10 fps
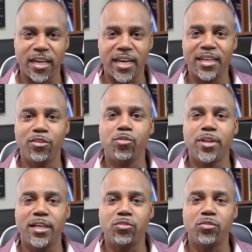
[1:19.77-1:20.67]
and I do
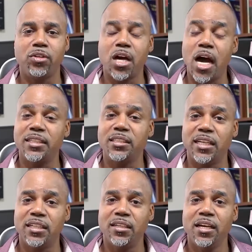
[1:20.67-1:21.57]
that through
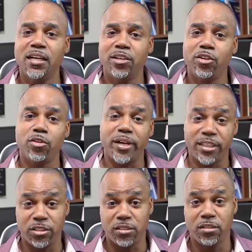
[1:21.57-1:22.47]
content
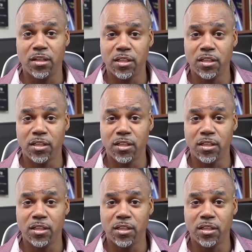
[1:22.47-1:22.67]
curation.